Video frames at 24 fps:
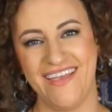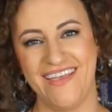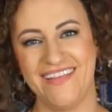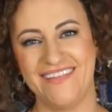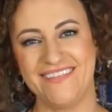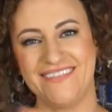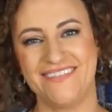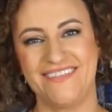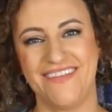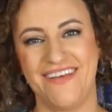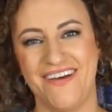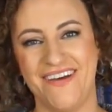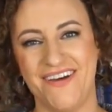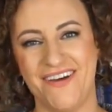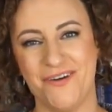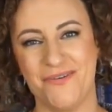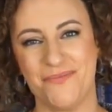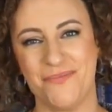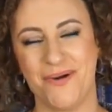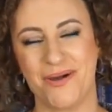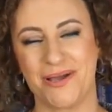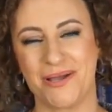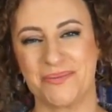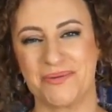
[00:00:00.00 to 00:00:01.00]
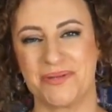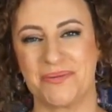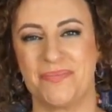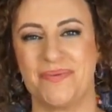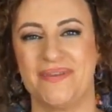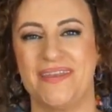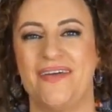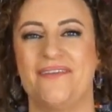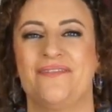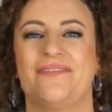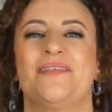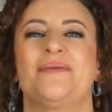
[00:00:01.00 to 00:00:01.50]
Hello, welcome to
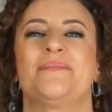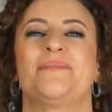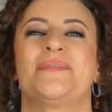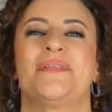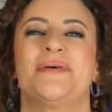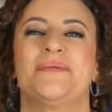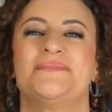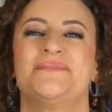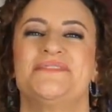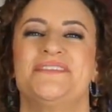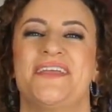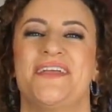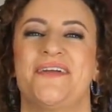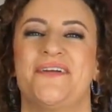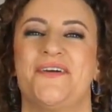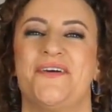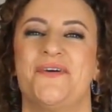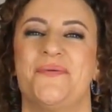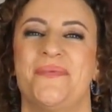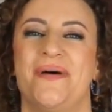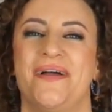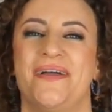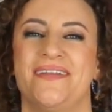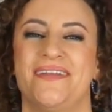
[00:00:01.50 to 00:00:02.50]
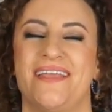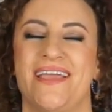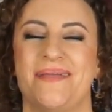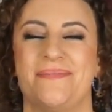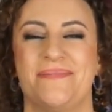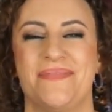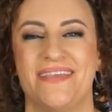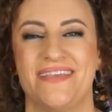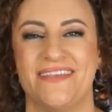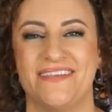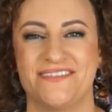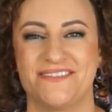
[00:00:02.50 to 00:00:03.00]
Benevolent Plum Tarot. My name
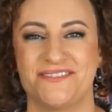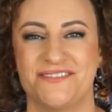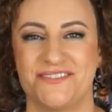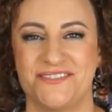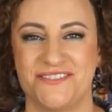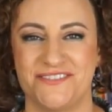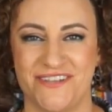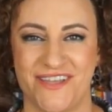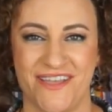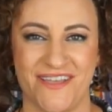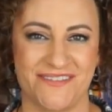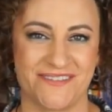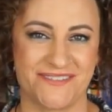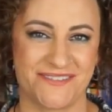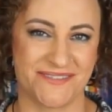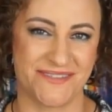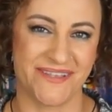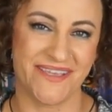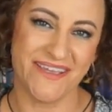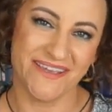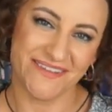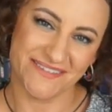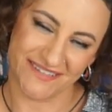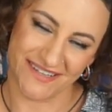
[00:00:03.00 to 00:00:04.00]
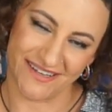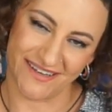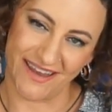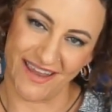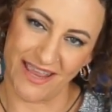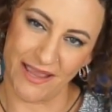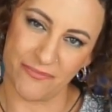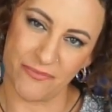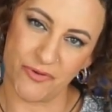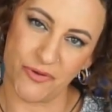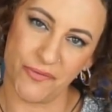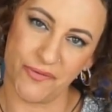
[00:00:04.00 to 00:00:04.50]
is Jess. Today
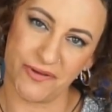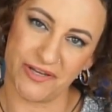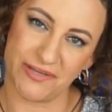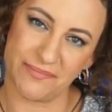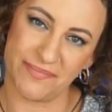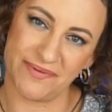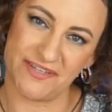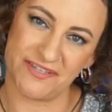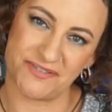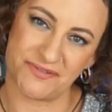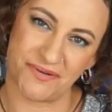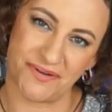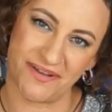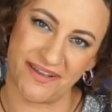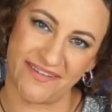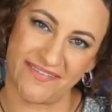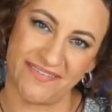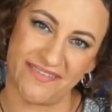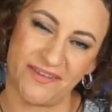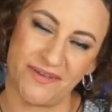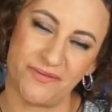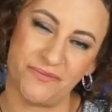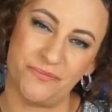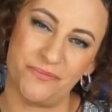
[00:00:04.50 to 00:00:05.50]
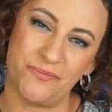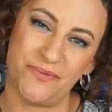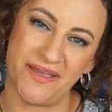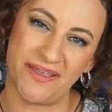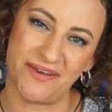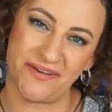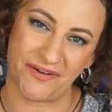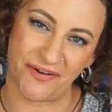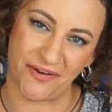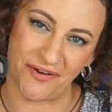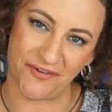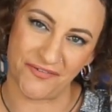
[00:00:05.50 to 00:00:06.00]
I'm going to be drawing the
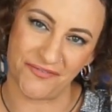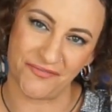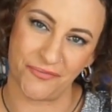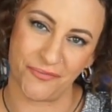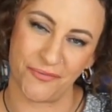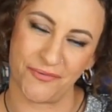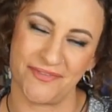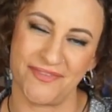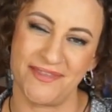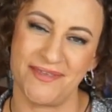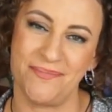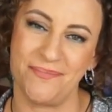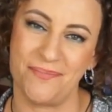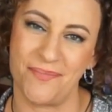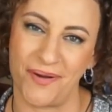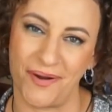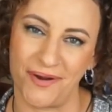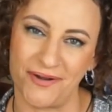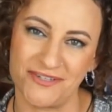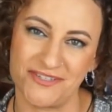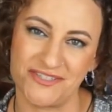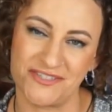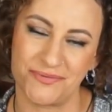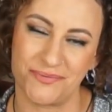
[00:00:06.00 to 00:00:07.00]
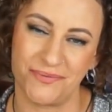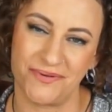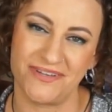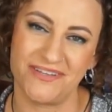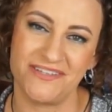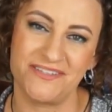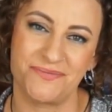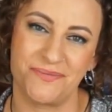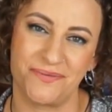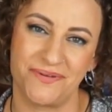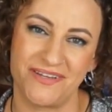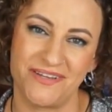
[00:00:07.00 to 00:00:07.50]
winner for the March
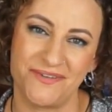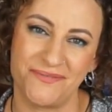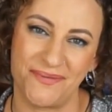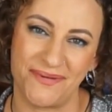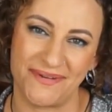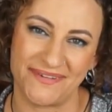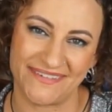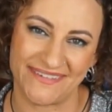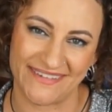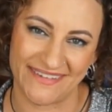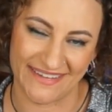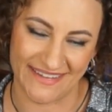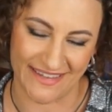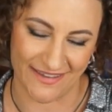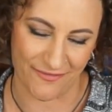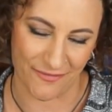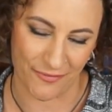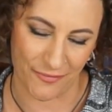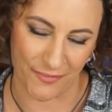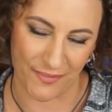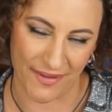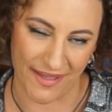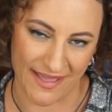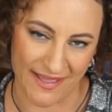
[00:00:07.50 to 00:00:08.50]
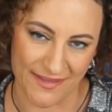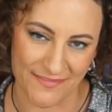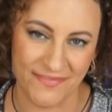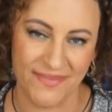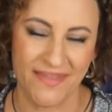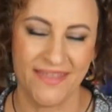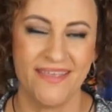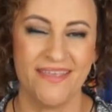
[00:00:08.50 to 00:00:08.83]
2021 giveaway.